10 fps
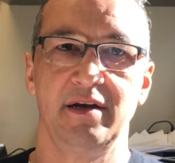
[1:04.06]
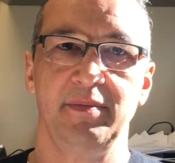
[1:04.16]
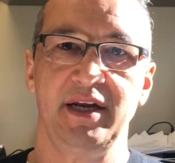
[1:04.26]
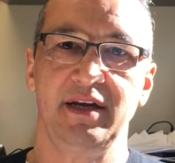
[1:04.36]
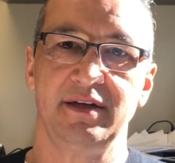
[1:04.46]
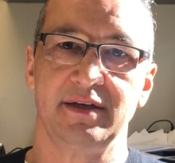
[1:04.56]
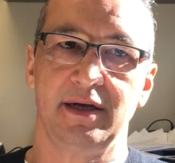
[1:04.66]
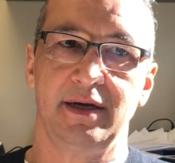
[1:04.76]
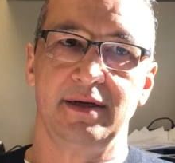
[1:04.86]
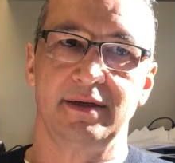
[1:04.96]
meaning
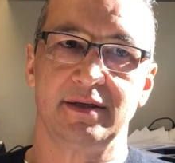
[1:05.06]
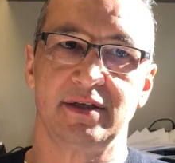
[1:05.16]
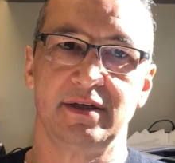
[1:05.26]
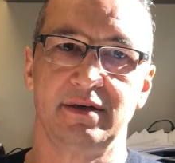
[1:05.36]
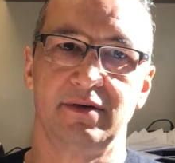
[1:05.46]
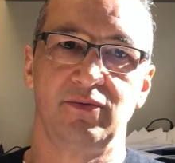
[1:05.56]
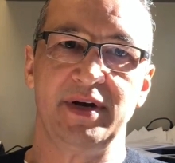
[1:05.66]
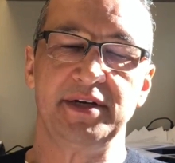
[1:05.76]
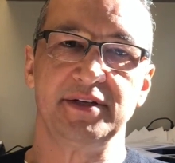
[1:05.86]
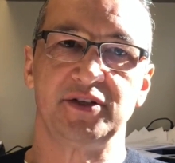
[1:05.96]

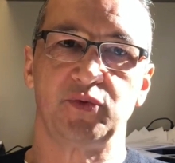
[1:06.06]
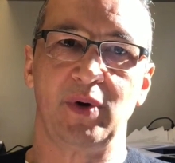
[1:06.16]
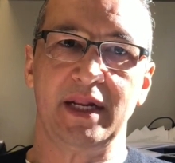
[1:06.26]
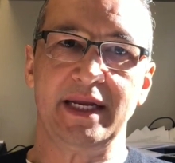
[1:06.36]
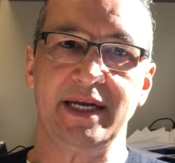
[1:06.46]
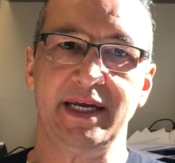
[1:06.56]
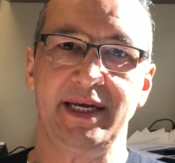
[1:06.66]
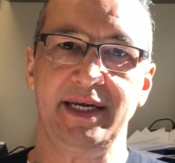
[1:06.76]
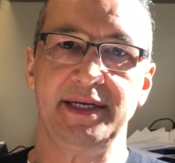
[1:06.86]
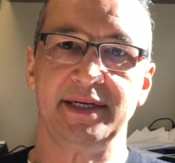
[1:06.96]
redness, swelling,
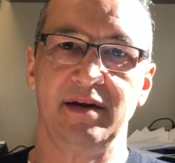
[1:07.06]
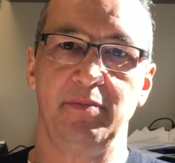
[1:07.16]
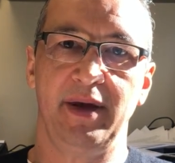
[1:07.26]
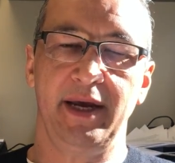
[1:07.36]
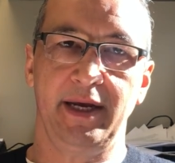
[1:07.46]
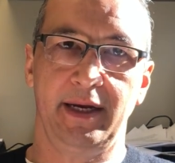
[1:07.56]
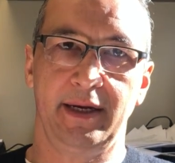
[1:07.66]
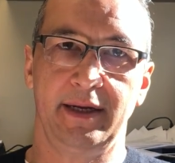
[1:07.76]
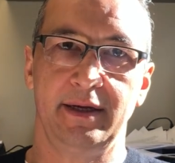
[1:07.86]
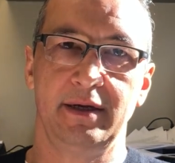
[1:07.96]
heat, and pain.
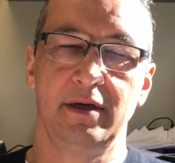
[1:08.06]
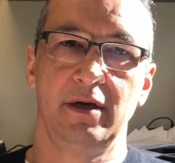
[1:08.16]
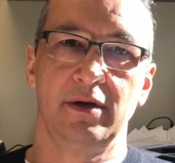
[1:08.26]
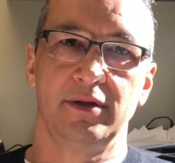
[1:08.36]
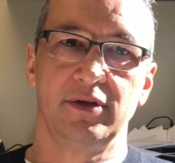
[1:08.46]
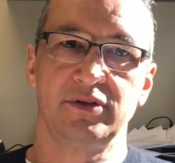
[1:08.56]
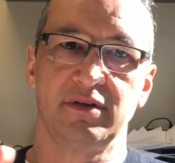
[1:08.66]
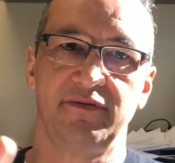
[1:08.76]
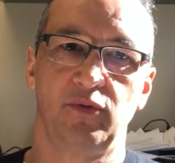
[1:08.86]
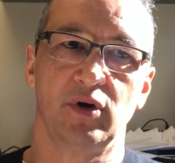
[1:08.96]
Those are
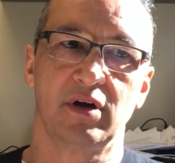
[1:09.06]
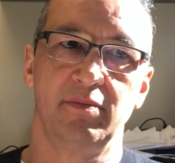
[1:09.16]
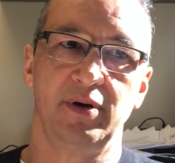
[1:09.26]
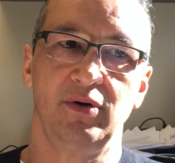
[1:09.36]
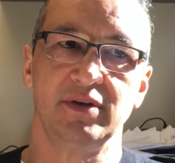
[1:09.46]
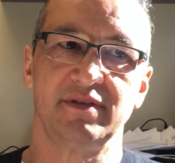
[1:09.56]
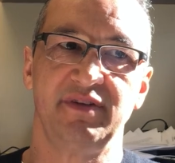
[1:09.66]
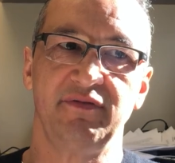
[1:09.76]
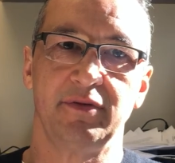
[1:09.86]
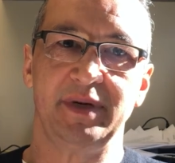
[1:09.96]
the four components of
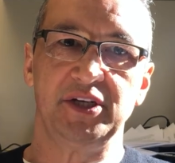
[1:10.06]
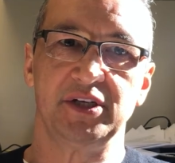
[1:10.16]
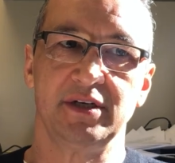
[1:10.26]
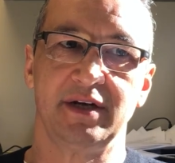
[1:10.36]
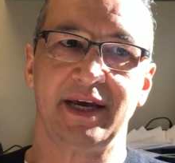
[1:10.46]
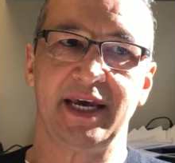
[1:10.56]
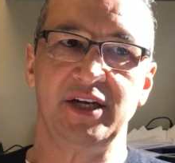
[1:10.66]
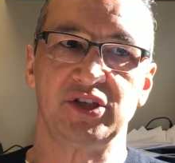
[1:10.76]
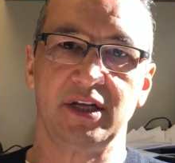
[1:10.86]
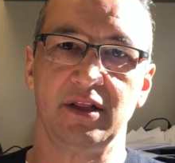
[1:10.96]
inflammation and
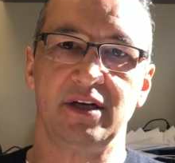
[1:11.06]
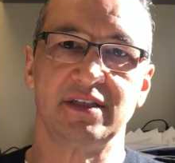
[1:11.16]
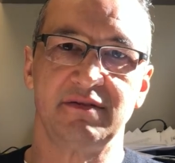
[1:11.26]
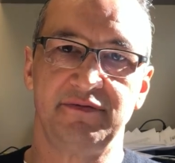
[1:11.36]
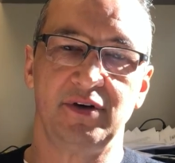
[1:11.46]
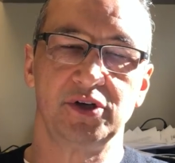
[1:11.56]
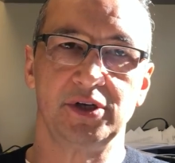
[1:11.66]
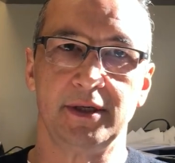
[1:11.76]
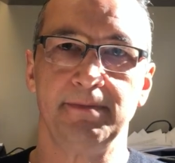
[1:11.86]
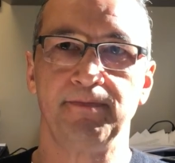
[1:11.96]
occasionally loss of
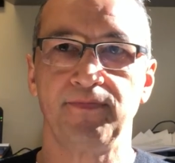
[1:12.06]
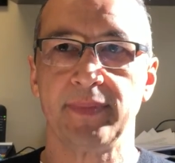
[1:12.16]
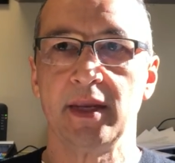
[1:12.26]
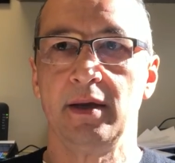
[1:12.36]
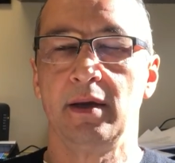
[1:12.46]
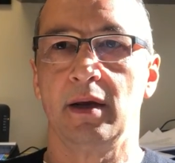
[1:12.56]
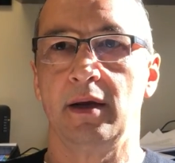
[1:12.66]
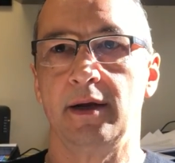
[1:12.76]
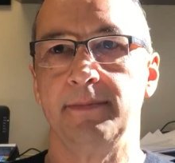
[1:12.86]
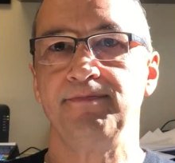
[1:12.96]
function.
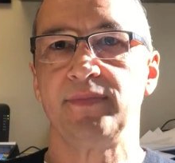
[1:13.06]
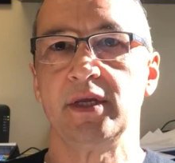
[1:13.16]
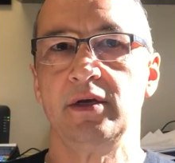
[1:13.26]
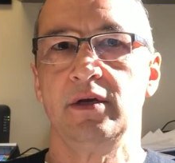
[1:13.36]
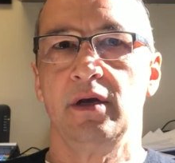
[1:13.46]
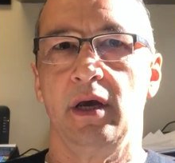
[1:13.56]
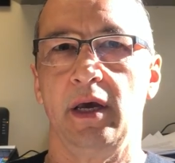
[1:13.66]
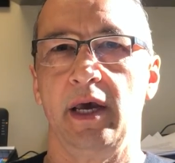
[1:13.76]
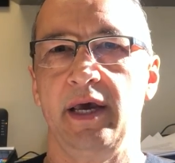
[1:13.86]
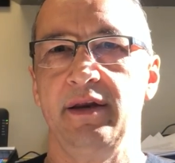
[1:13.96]

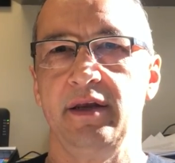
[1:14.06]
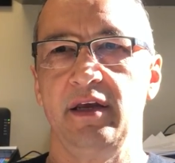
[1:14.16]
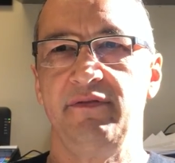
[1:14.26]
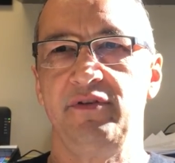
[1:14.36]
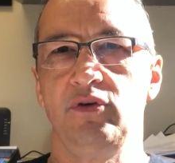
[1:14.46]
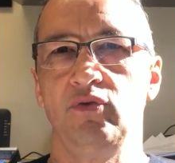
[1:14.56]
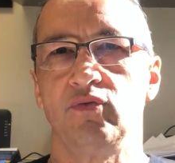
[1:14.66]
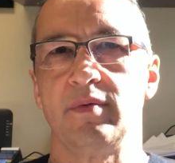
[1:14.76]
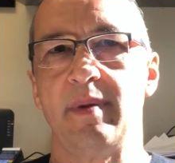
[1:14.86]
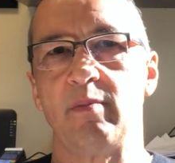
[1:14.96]
And if you
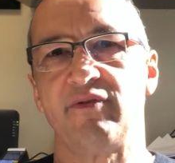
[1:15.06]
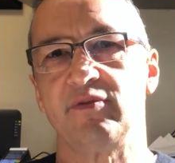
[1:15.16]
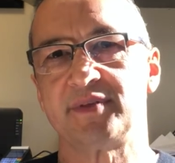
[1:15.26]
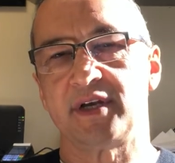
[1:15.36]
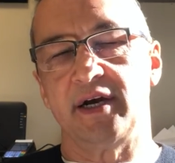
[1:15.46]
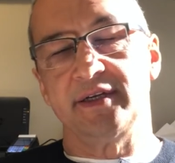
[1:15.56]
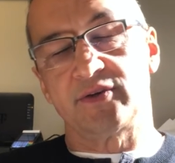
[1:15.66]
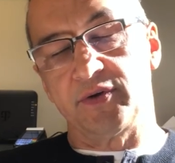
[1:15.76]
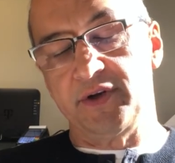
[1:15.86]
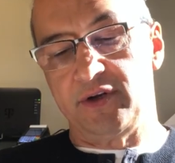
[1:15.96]
remember from science
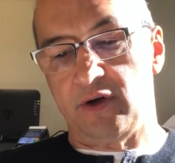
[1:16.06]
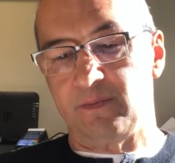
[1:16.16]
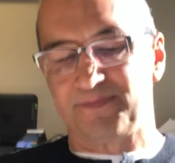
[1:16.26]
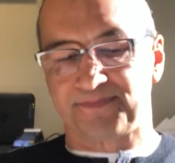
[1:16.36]
or you don't,